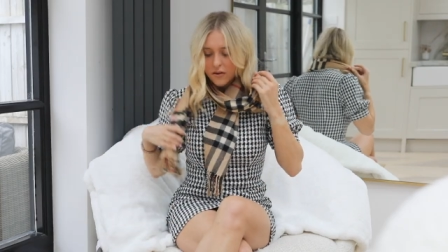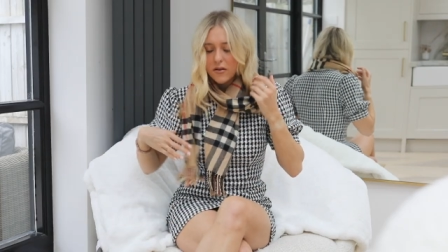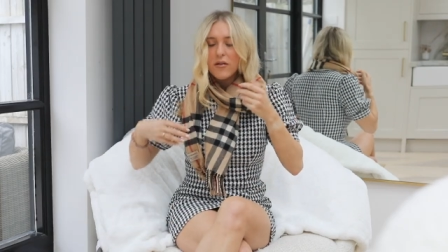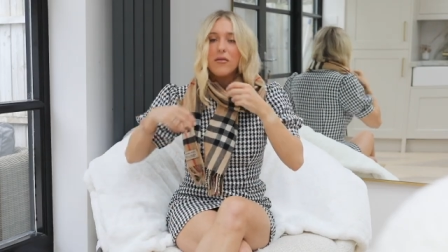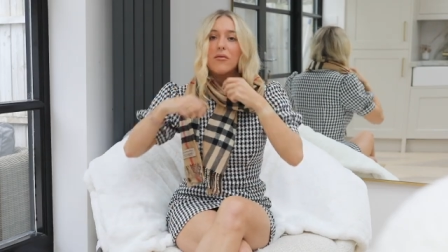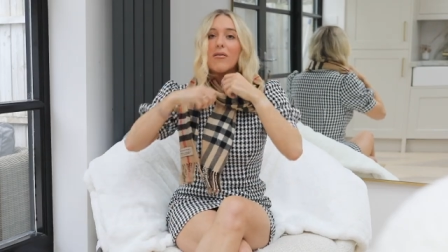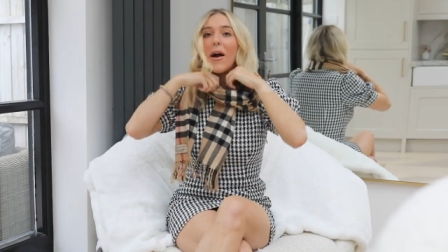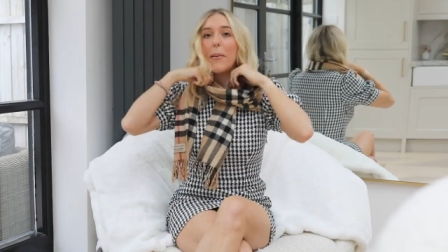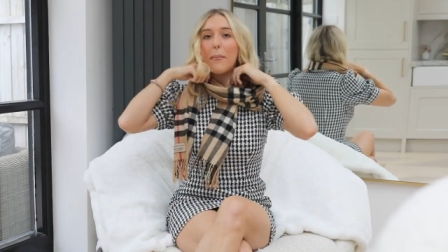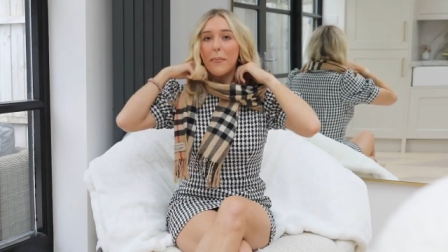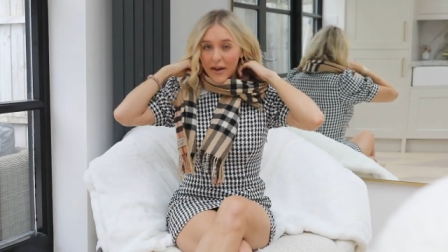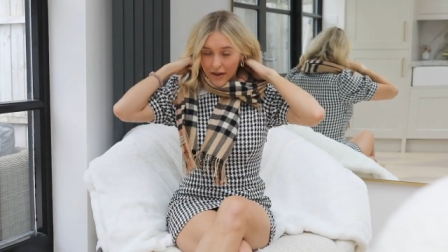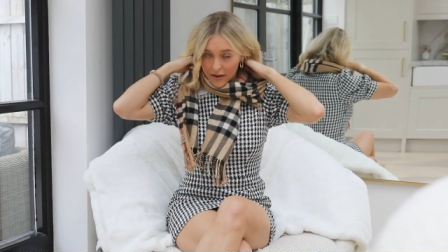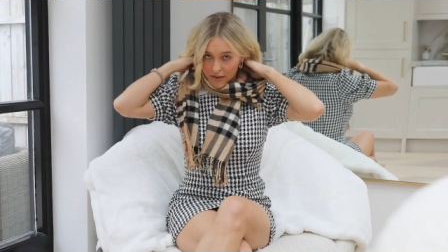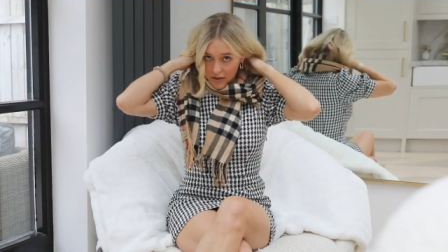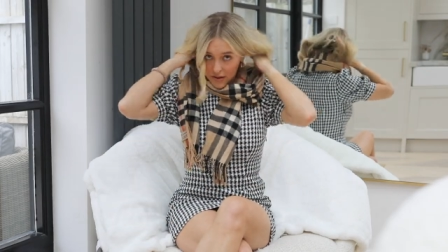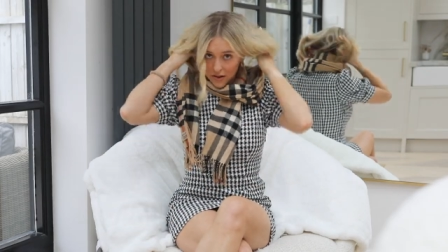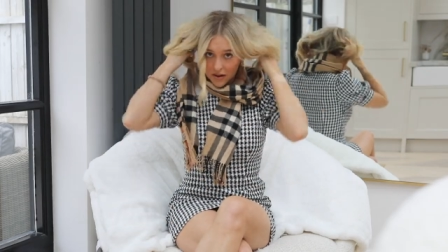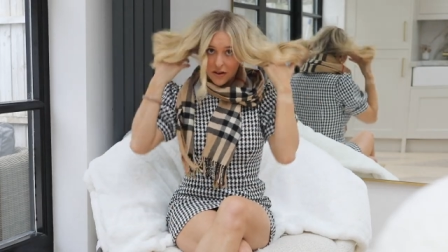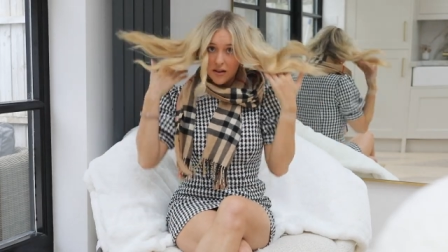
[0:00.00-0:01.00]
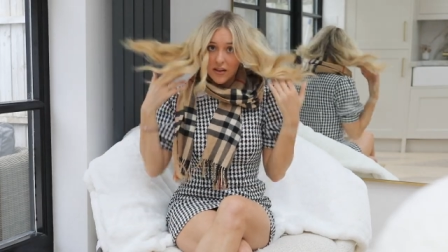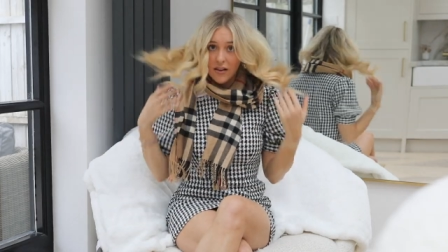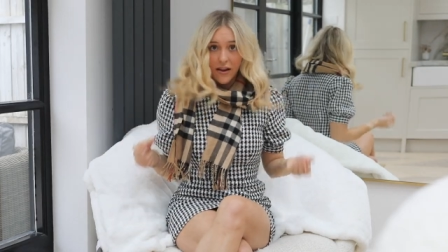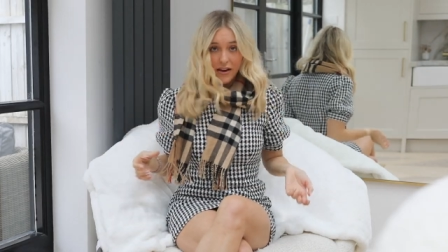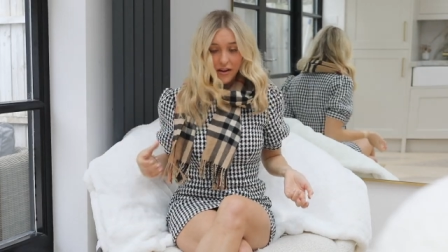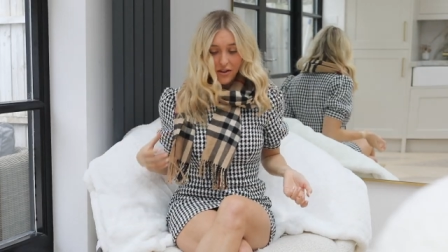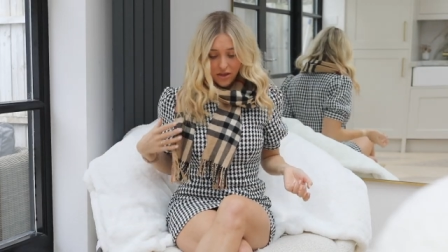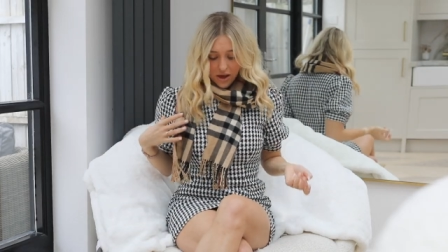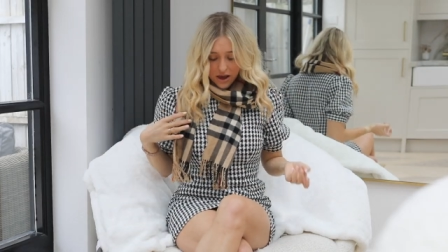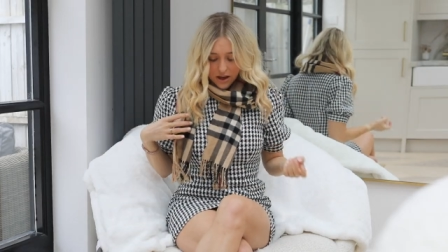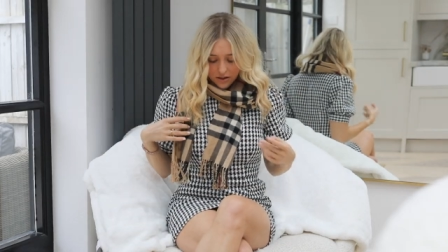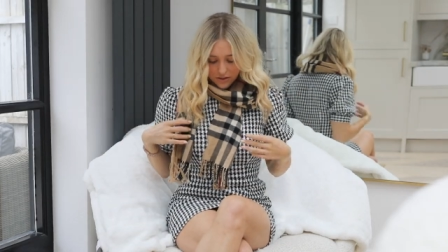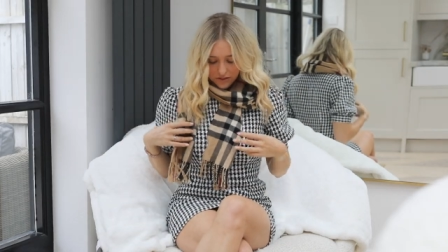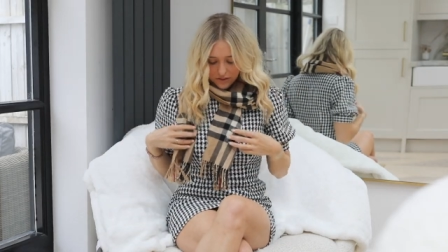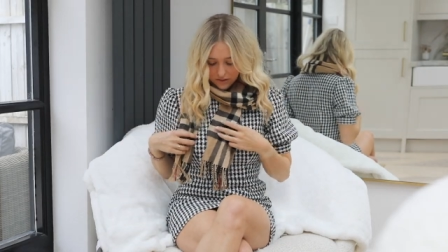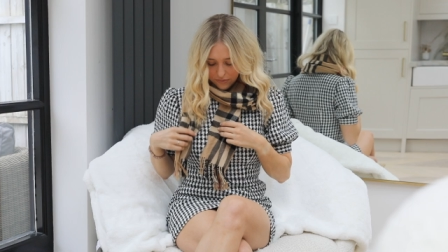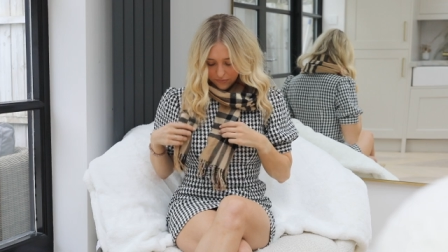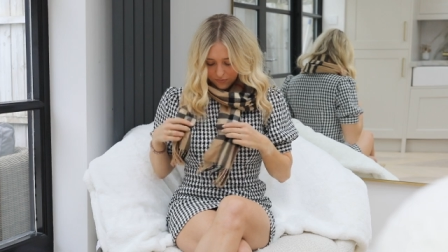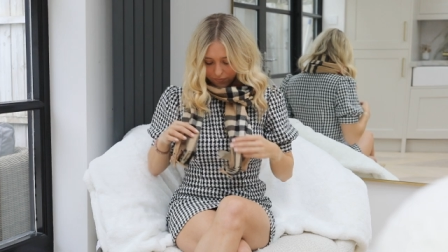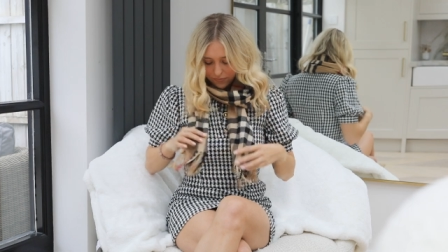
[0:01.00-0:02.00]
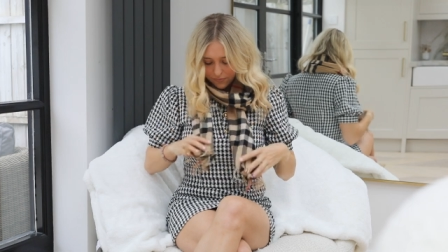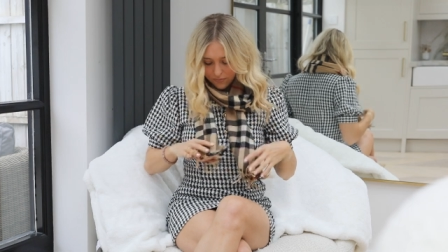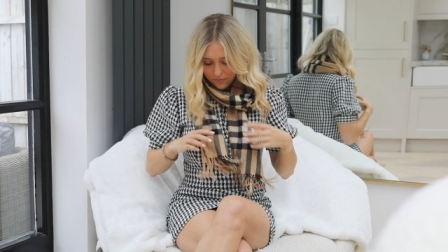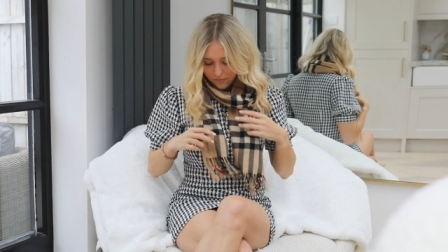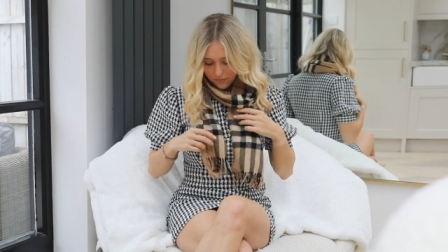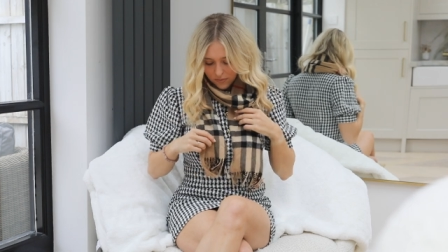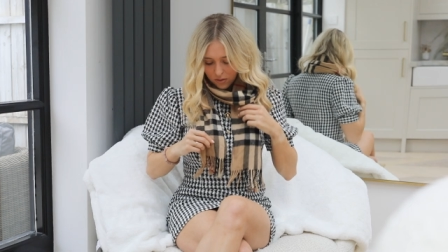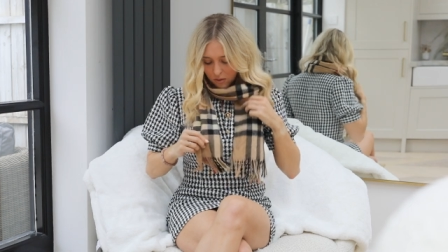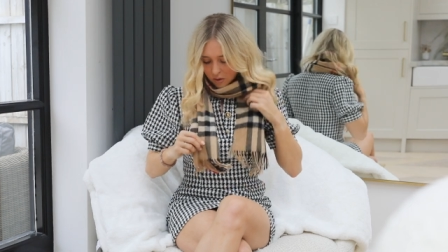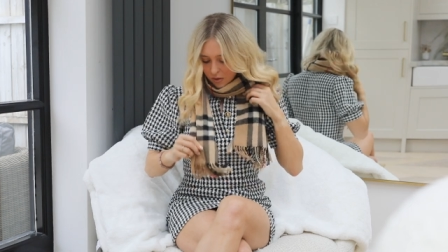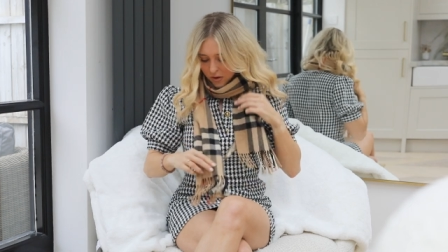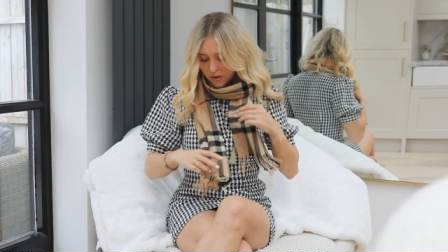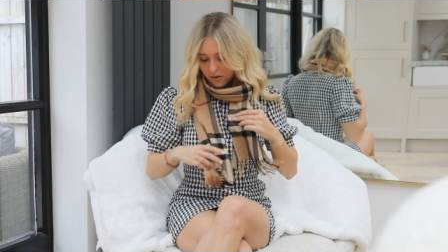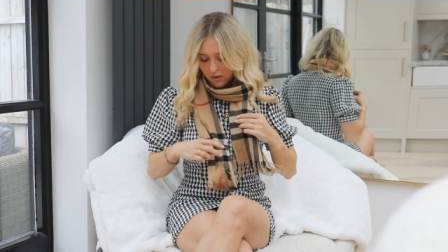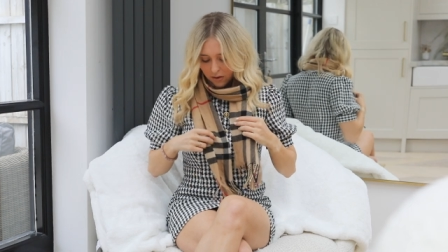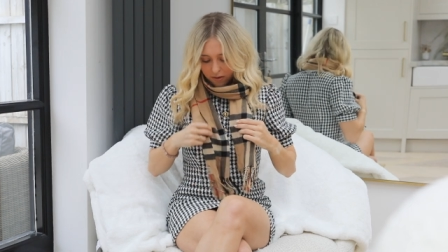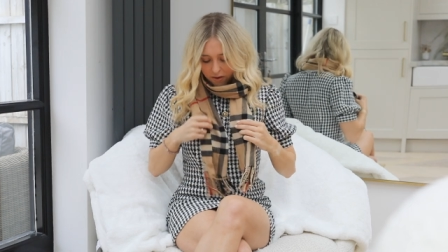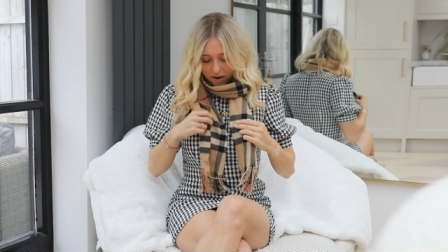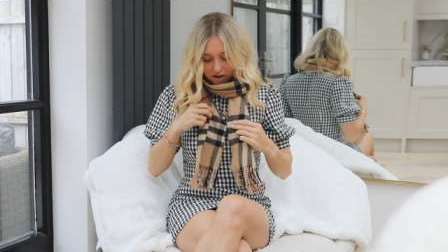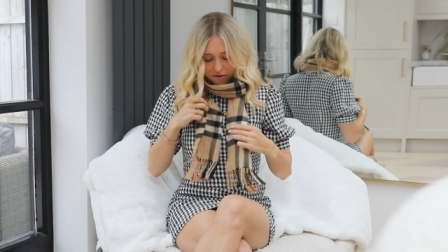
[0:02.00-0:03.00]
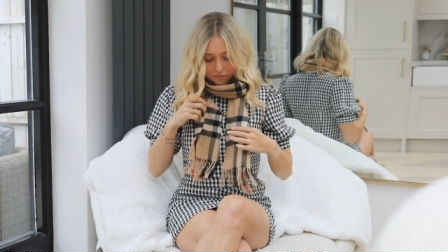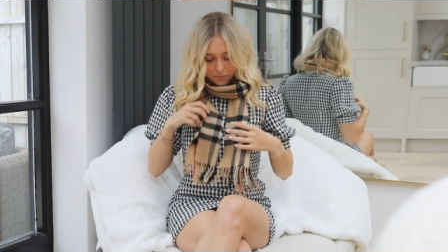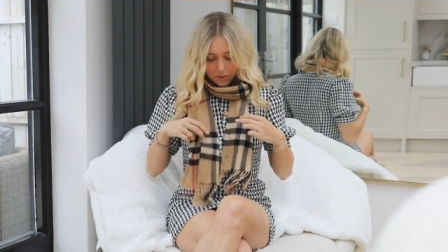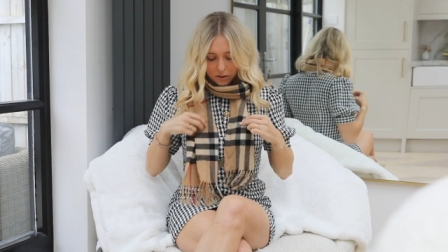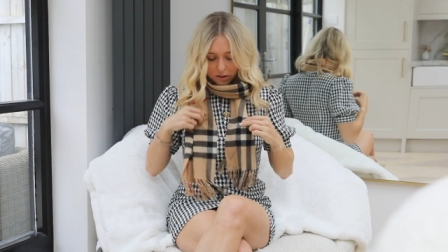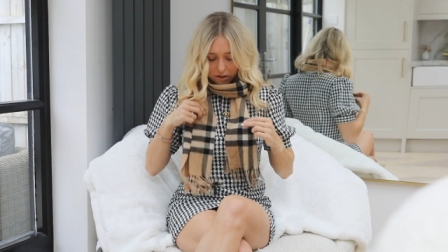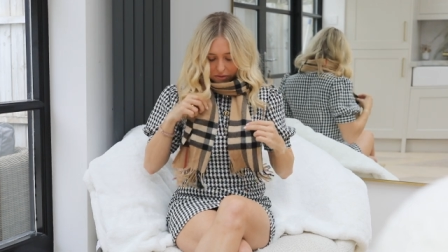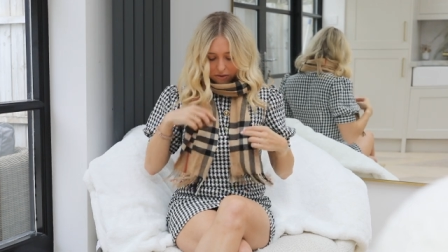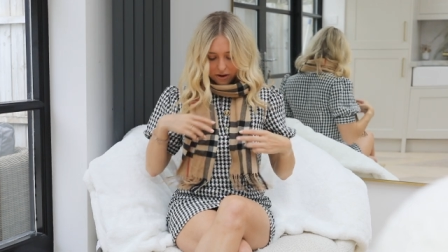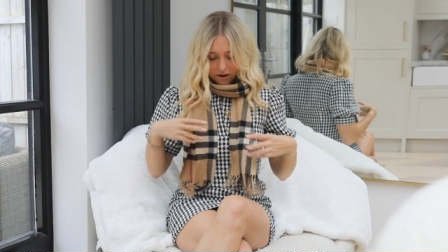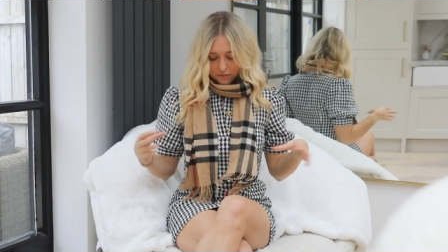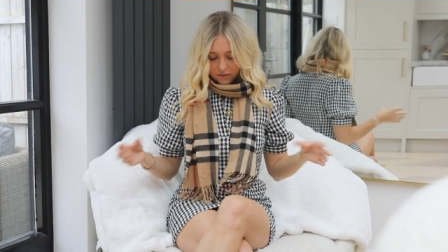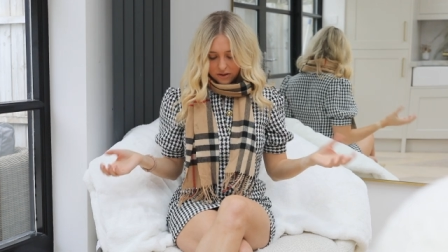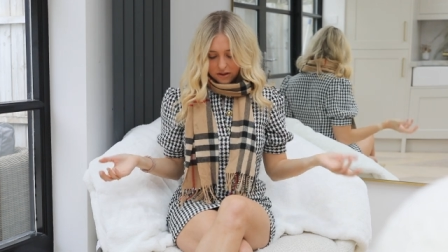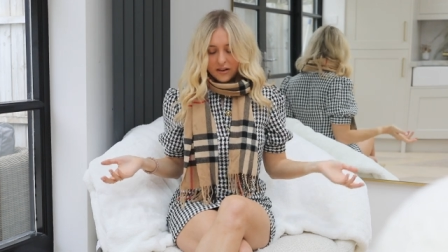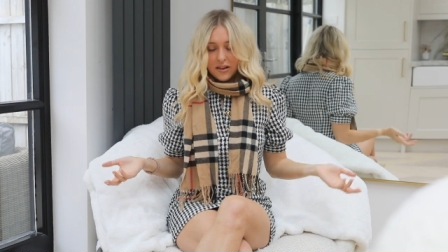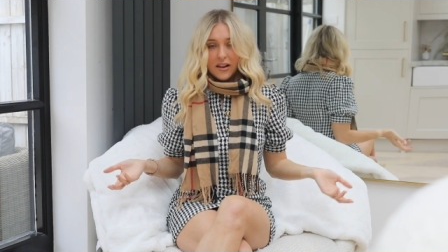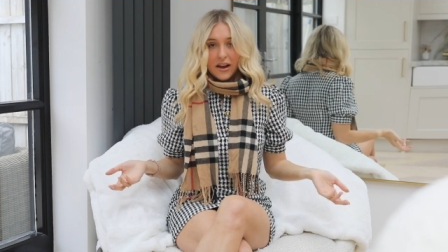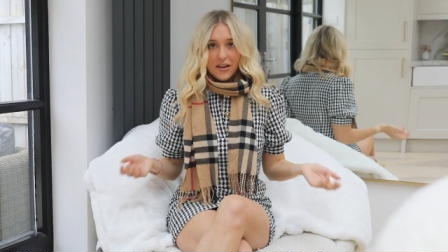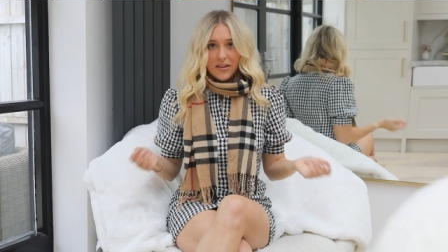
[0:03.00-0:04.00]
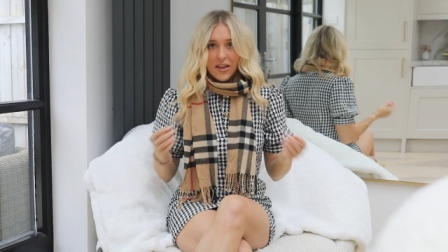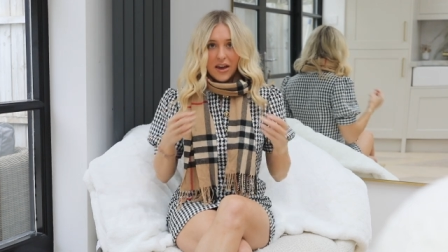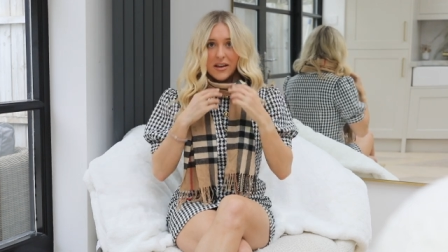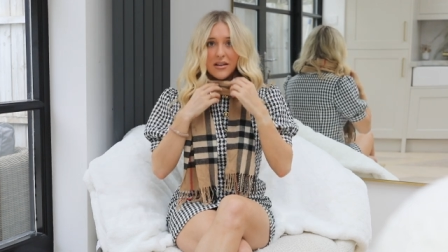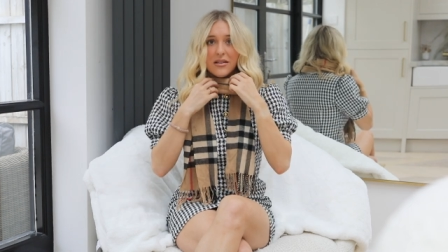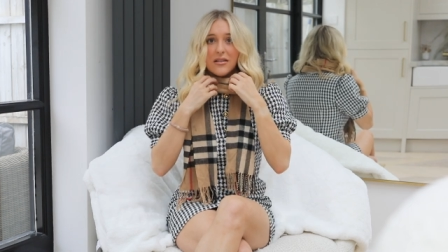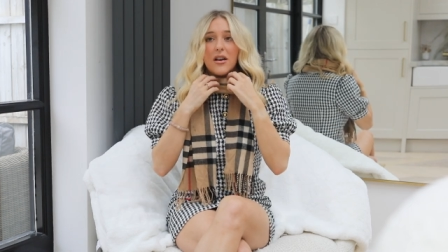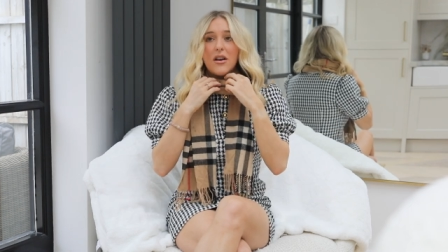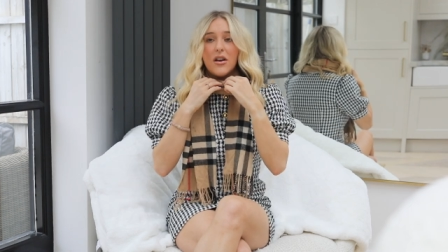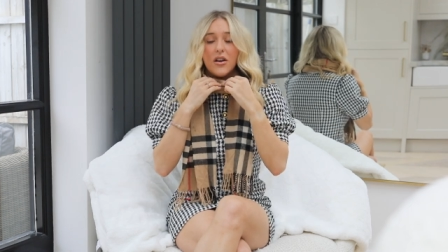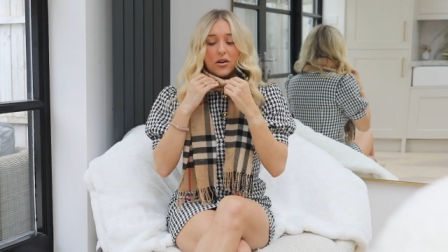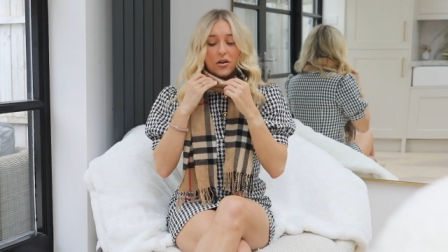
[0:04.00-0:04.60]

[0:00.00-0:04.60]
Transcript: wrap it like this, or you can kind of pull it round like this.